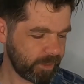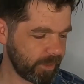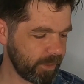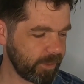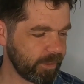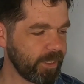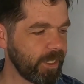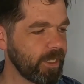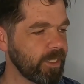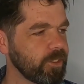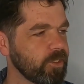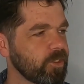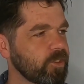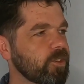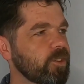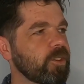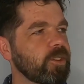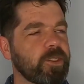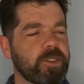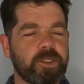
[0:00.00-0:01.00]

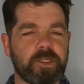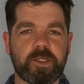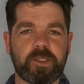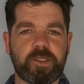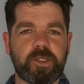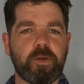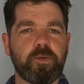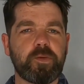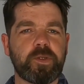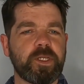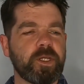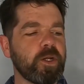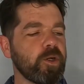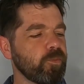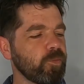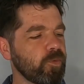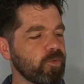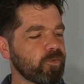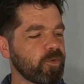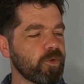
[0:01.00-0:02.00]
against the Tokyo
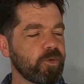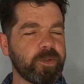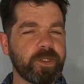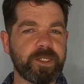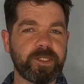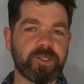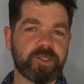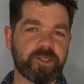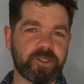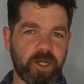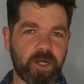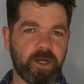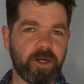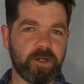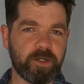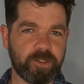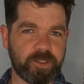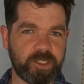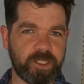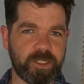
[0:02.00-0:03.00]
Marui
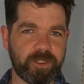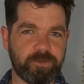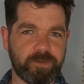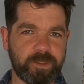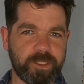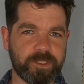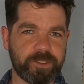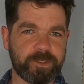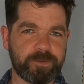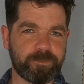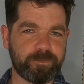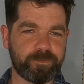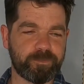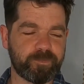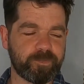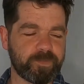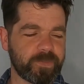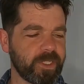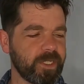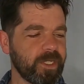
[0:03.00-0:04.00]
Scar series.
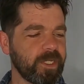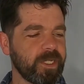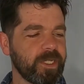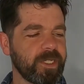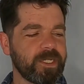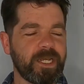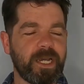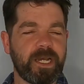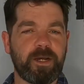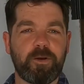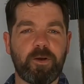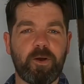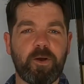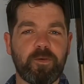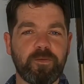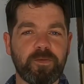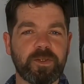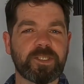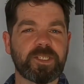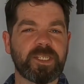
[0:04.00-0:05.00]
Now
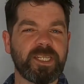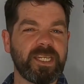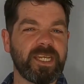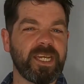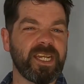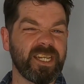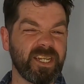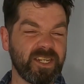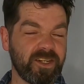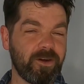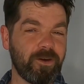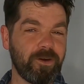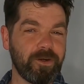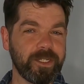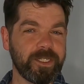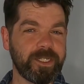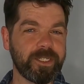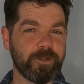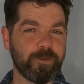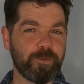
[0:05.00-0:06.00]
obviously in an
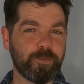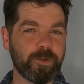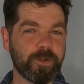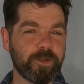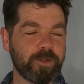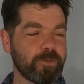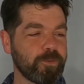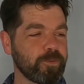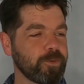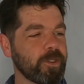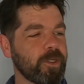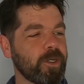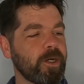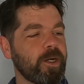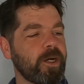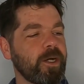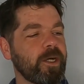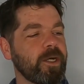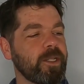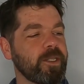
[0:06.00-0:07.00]
ideal world
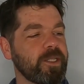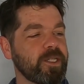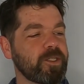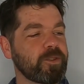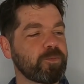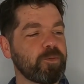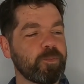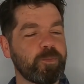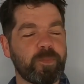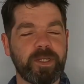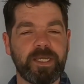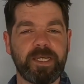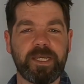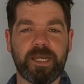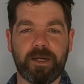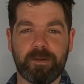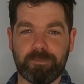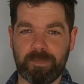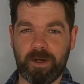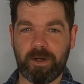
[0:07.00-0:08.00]
this would be
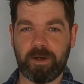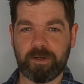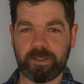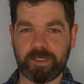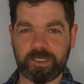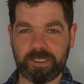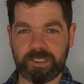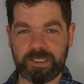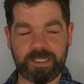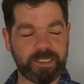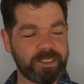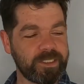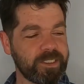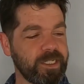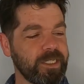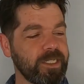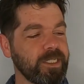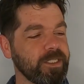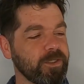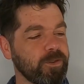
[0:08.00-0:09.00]
a Mark
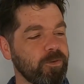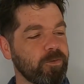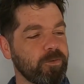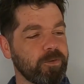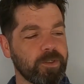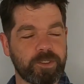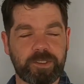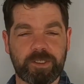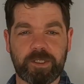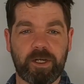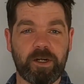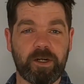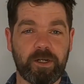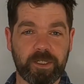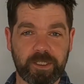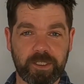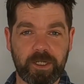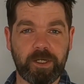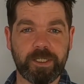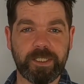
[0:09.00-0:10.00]
16 or a
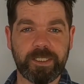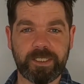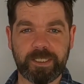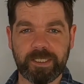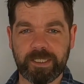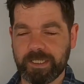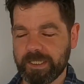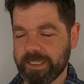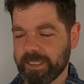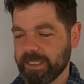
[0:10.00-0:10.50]
Scar Light